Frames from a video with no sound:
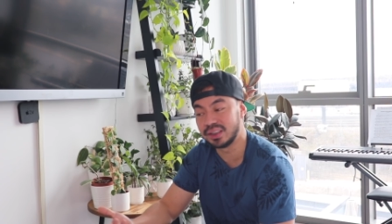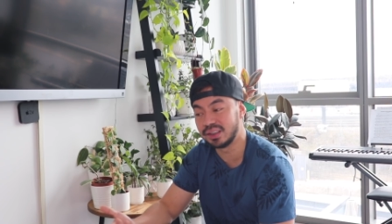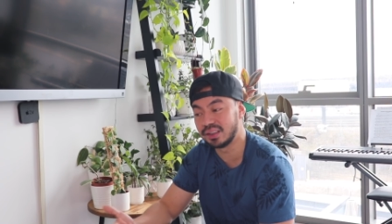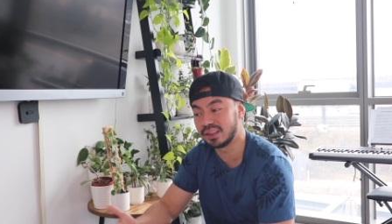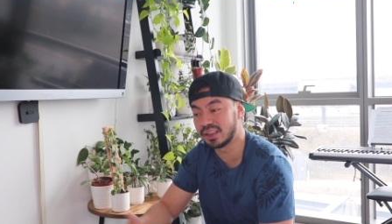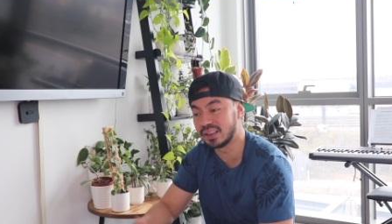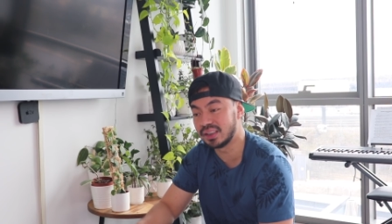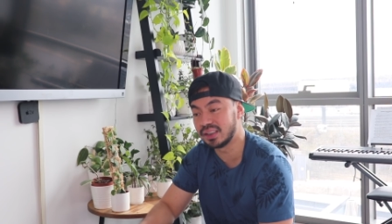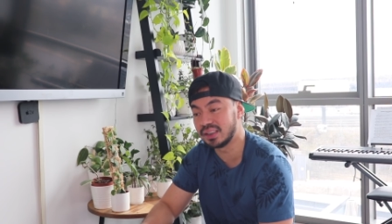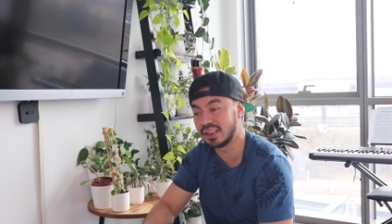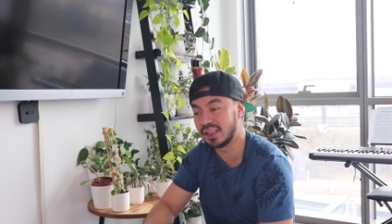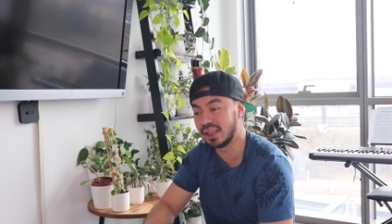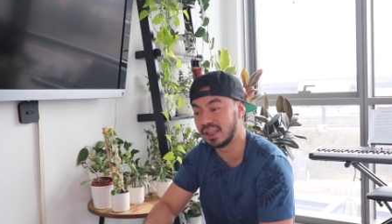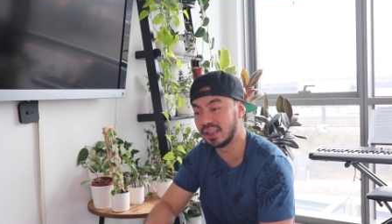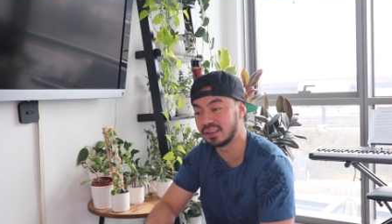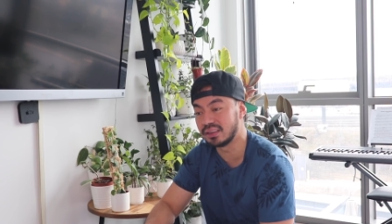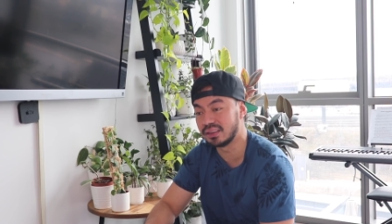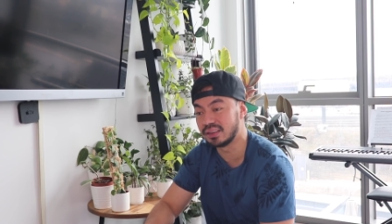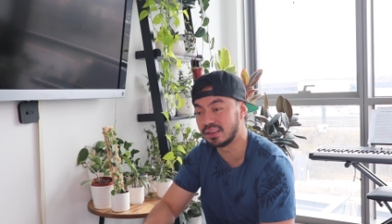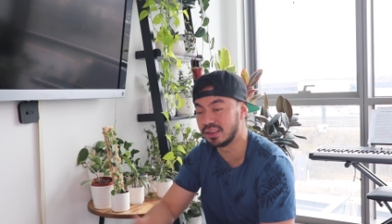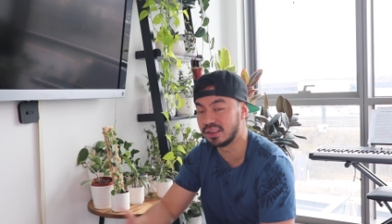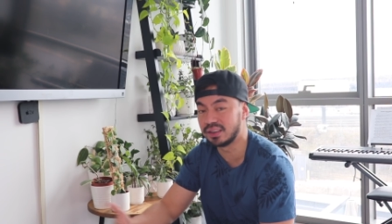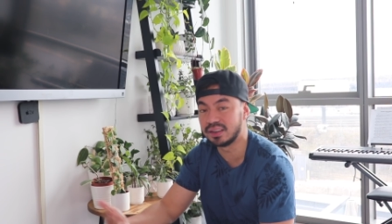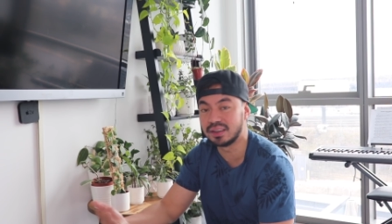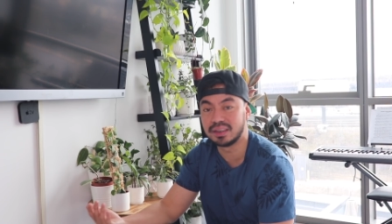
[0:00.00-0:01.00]
You're gonna
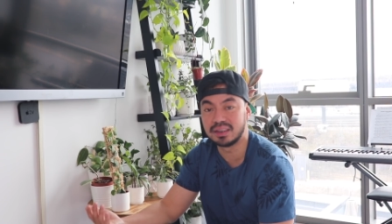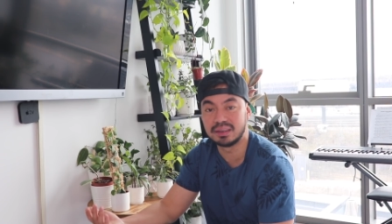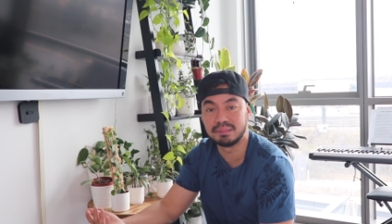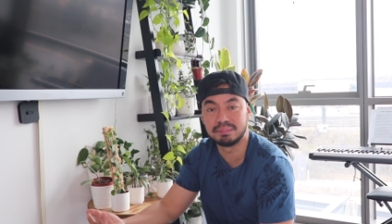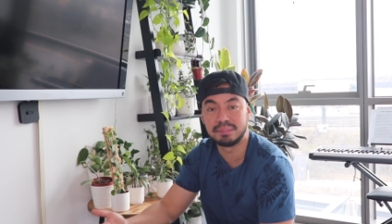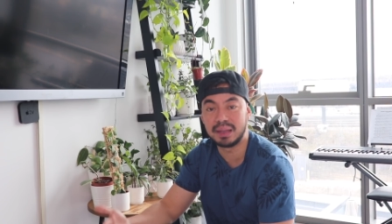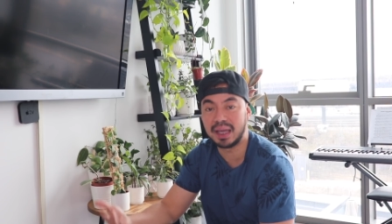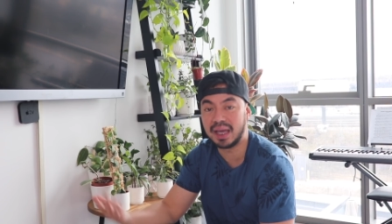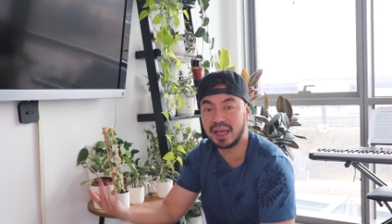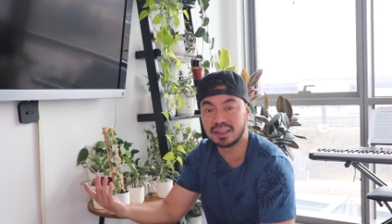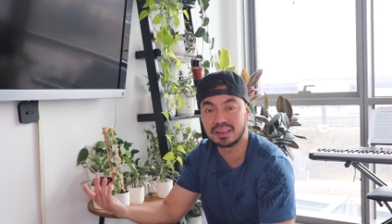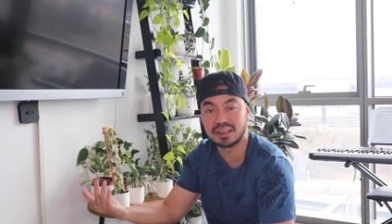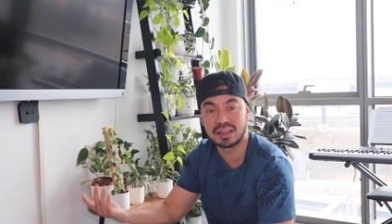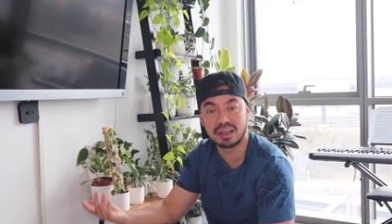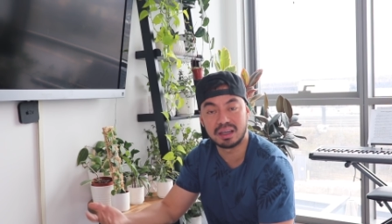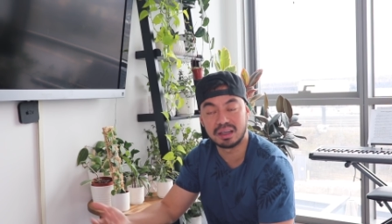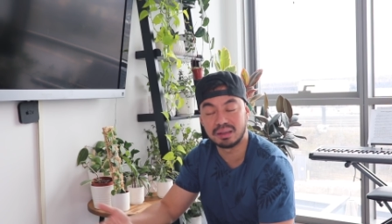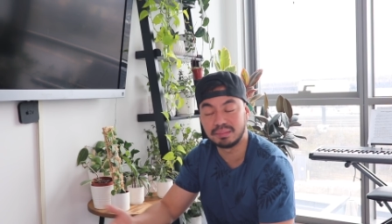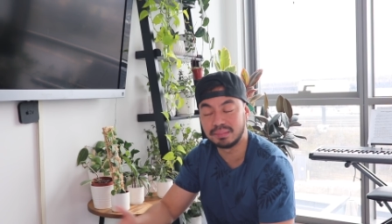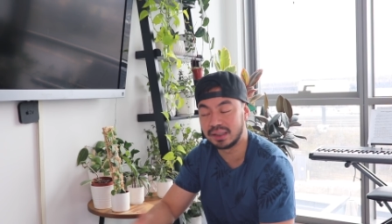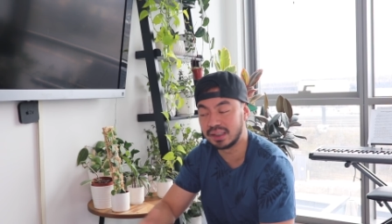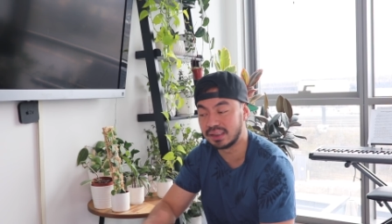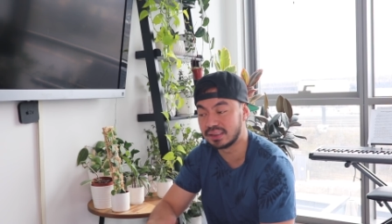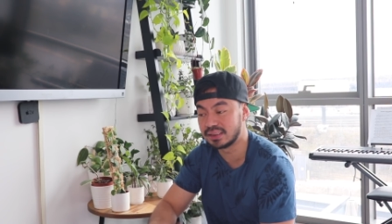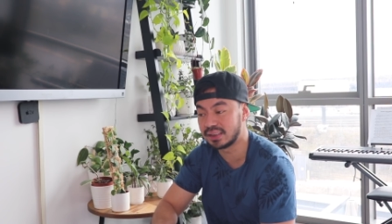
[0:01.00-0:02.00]
get good, bad
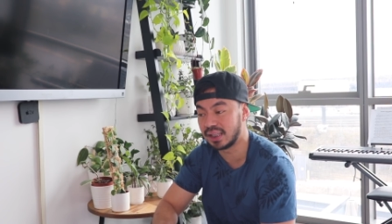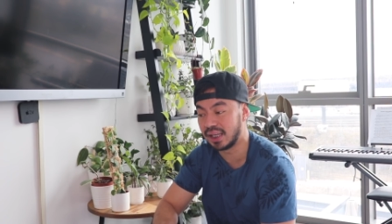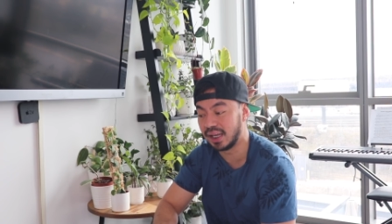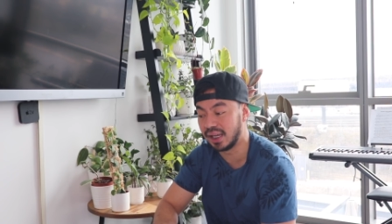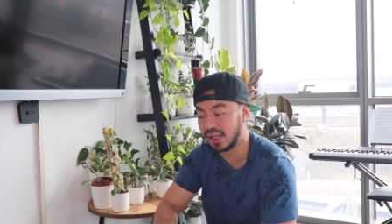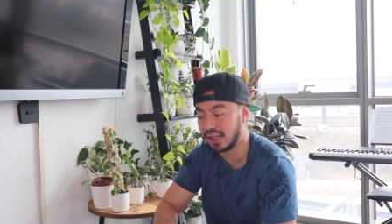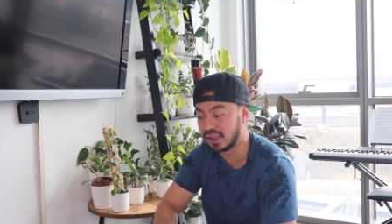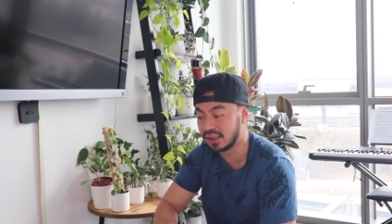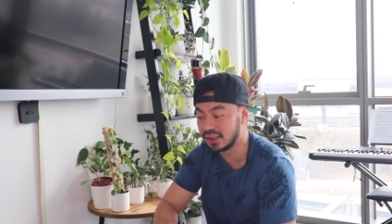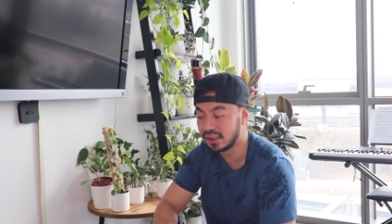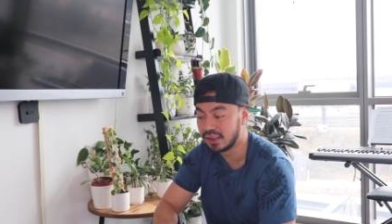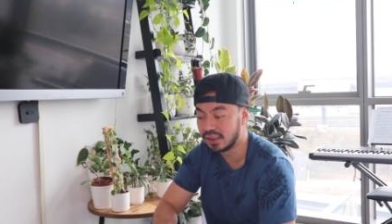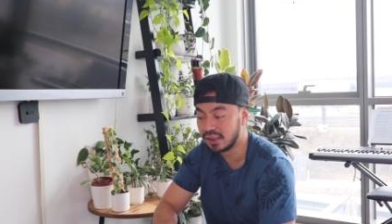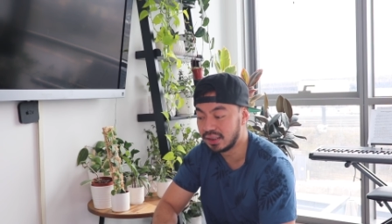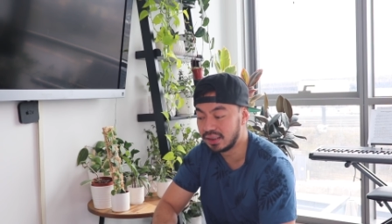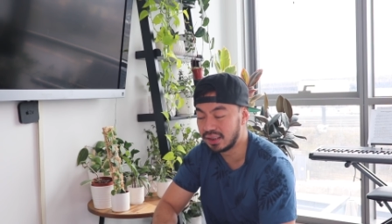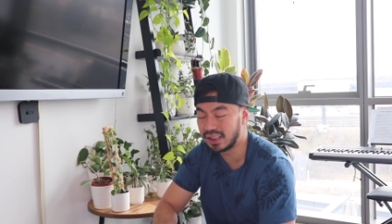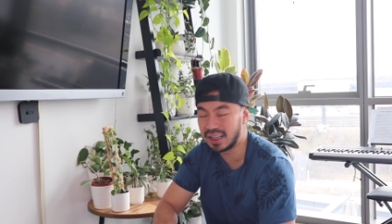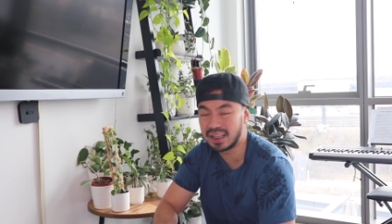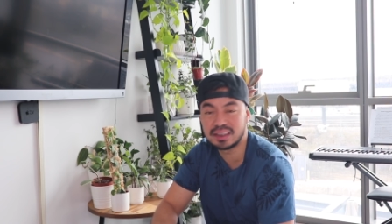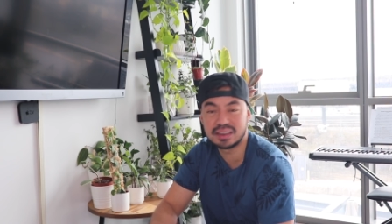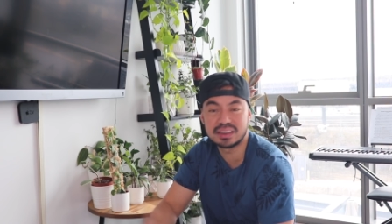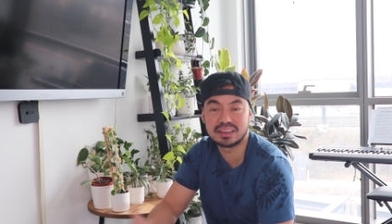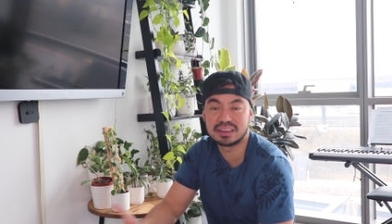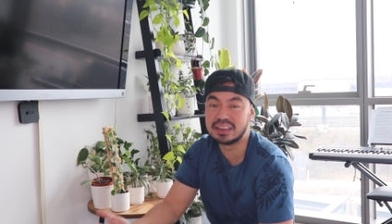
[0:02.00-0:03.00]
comments, and you
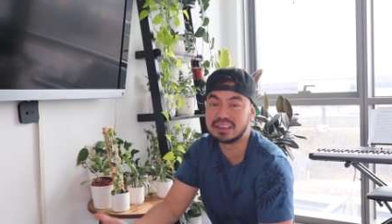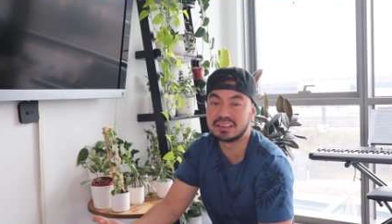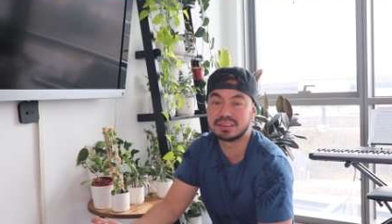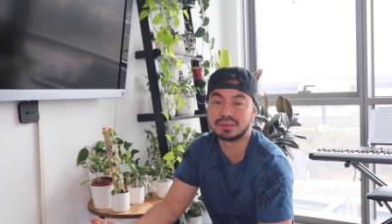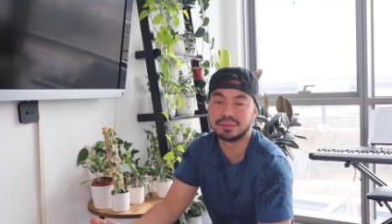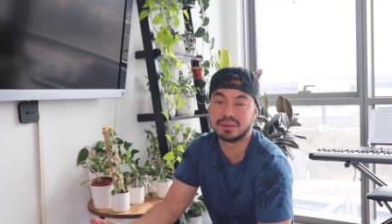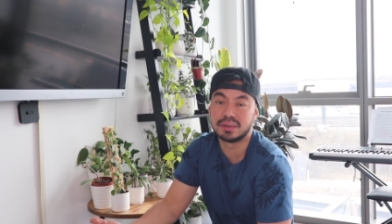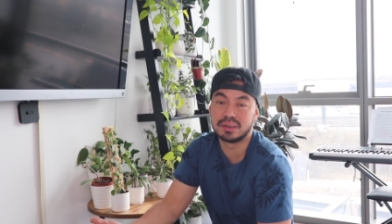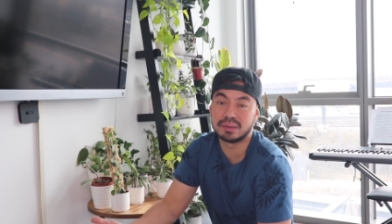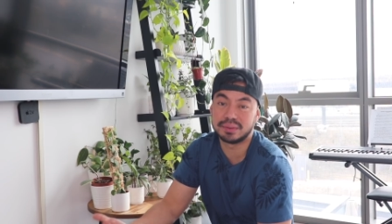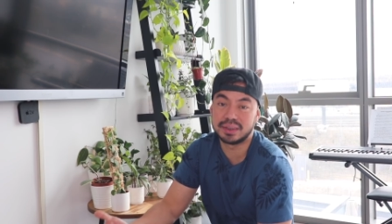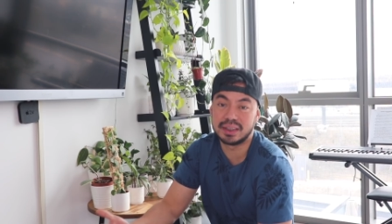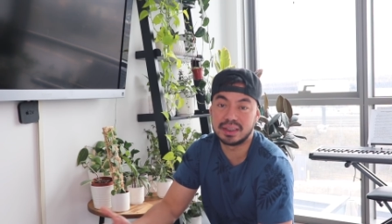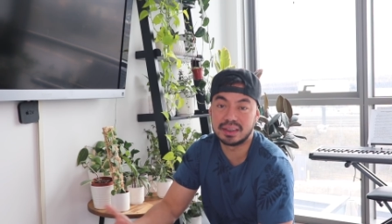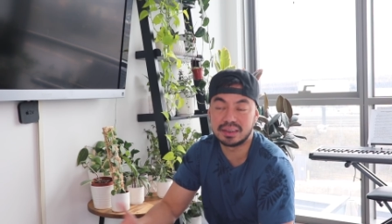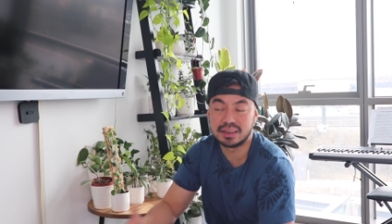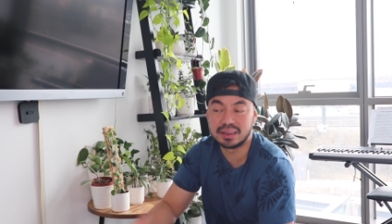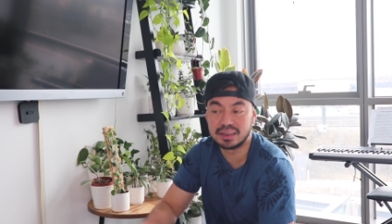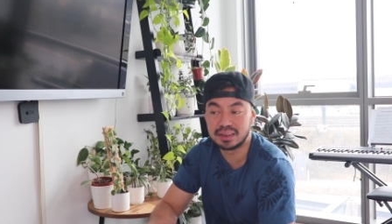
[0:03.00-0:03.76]
kind of just need to roll with it.